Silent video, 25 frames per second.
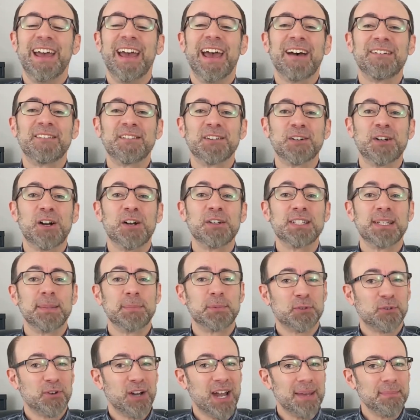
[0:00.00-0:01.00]
After all,
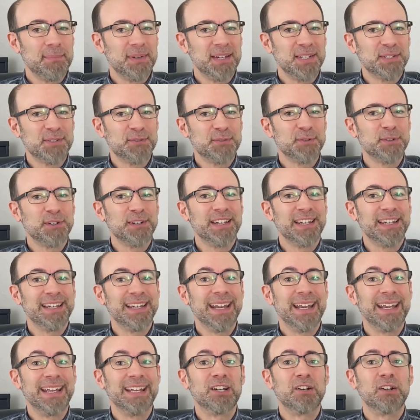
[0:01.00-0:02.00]
subscribing is free,
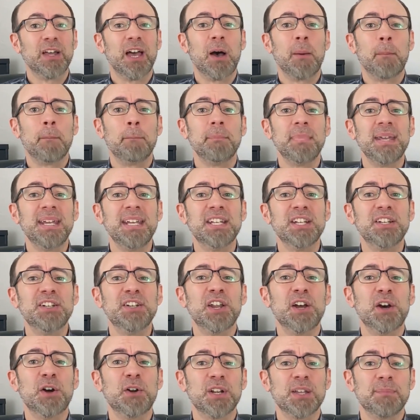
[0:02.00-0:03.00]
and it'll help me to
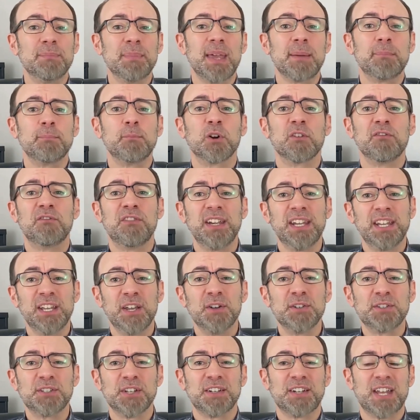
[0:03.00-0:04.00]
know to make more
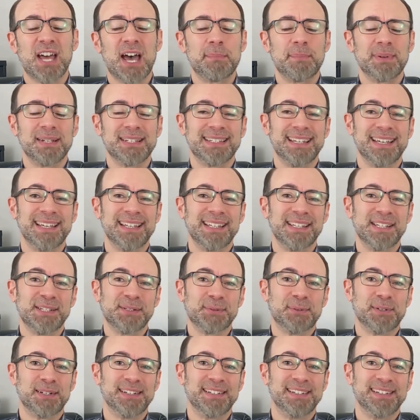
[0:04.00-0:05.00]
videos on topics like this
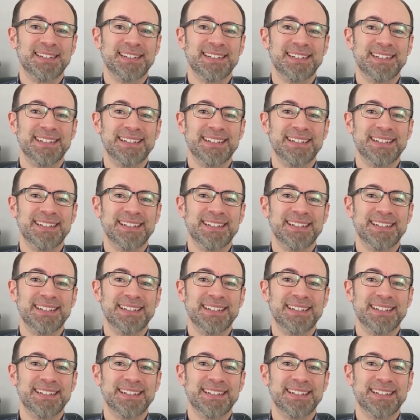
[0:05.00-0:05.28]
one.